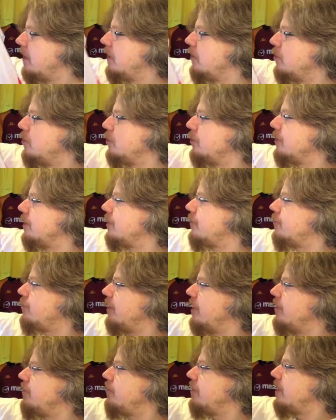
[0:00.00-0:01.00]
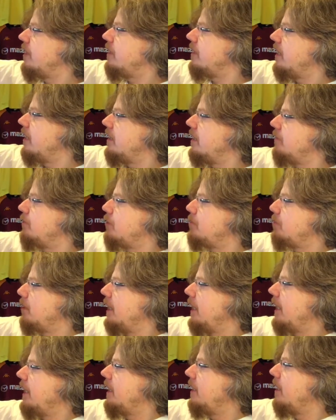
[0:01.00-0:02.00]
you could exchange it, and then they were
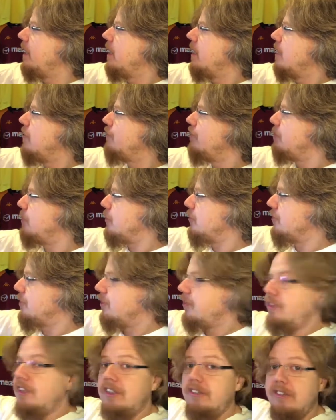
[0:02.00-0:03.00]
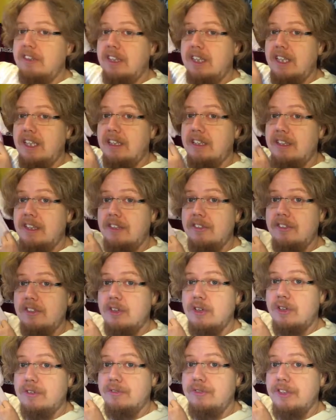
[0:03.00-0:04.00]
playing for most of the season in this
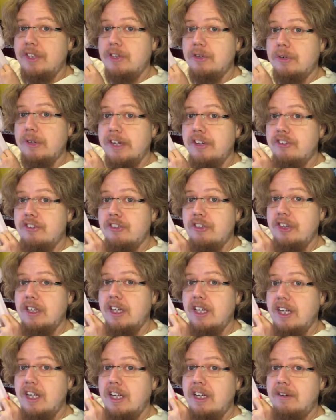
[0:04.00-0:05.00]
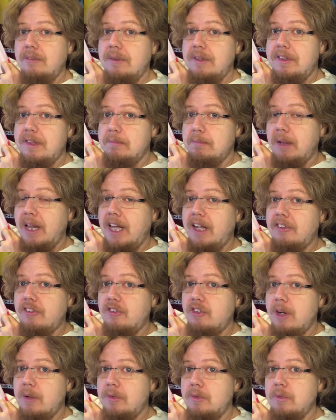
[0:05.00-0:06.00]
configuration with the black
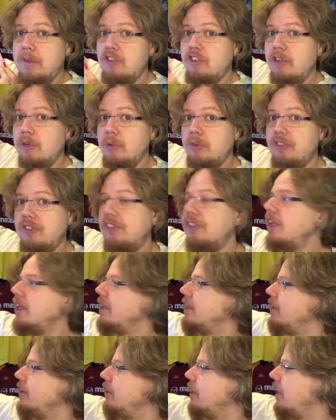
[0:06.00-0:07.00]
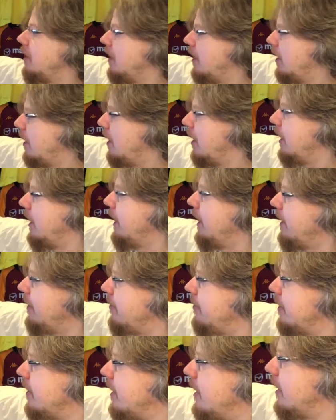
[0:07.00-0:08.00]
stripes, which looks in, uh,
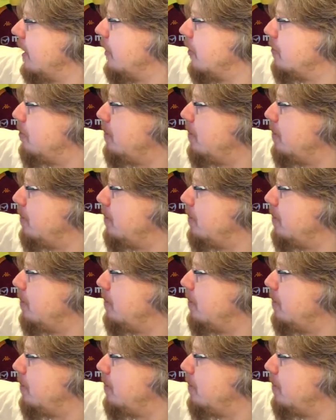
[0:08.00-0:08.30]
instantly a lot